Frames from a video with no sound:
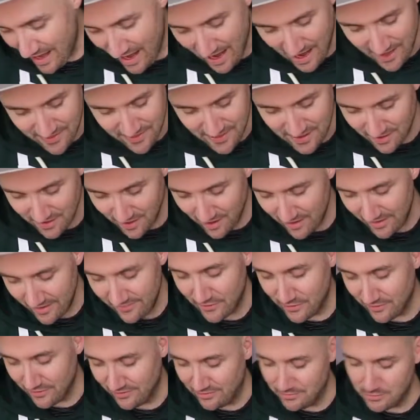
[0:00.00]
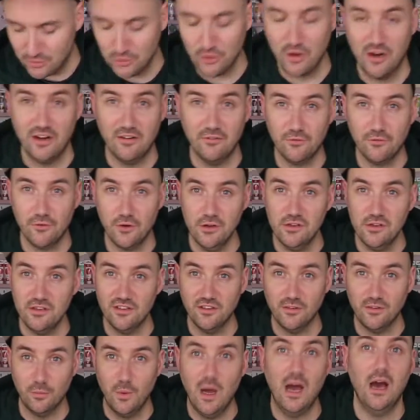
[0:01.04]
And then I've got some dried fruit
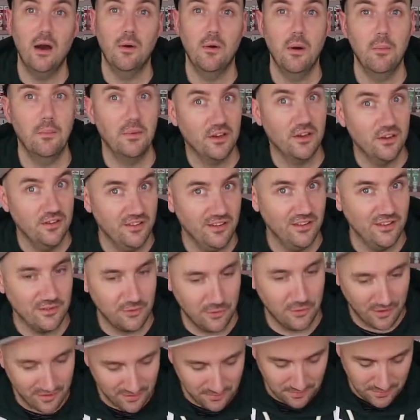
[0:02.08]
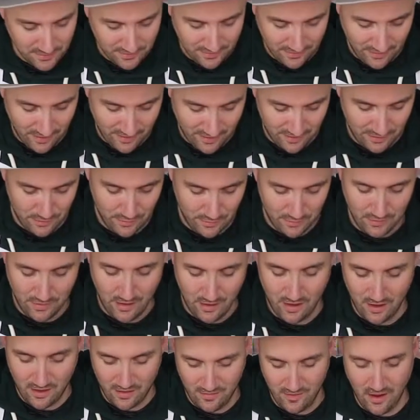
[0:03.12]
as well, and because it's Christmas, I thought
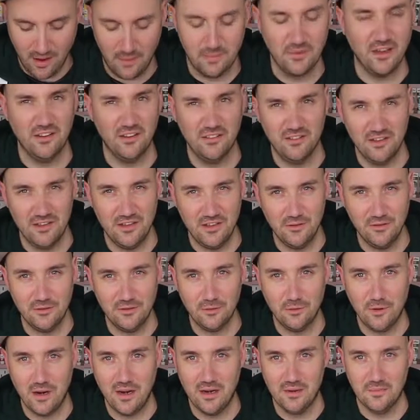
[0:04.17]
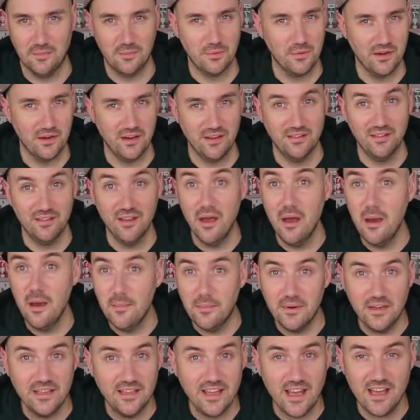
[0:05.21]
I'm going to use cranberries.
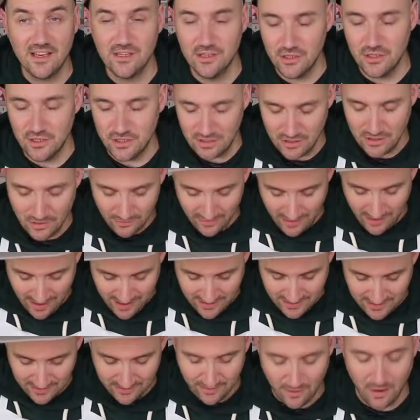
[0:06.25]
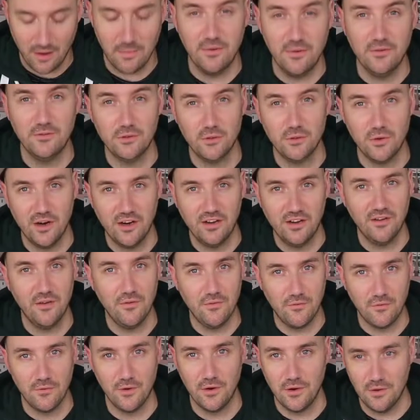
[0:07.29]
But again, you can use any type of dried
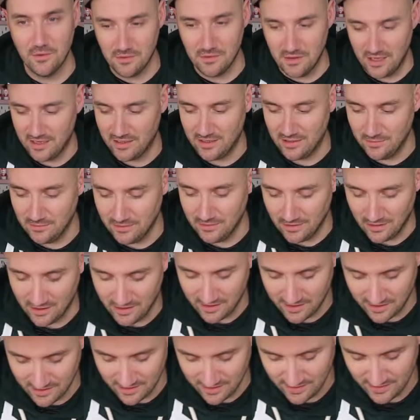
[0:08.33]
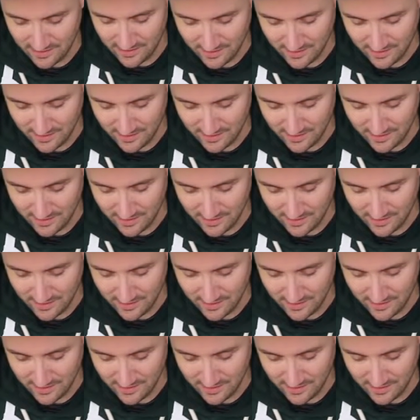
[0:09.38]
fruit that you like.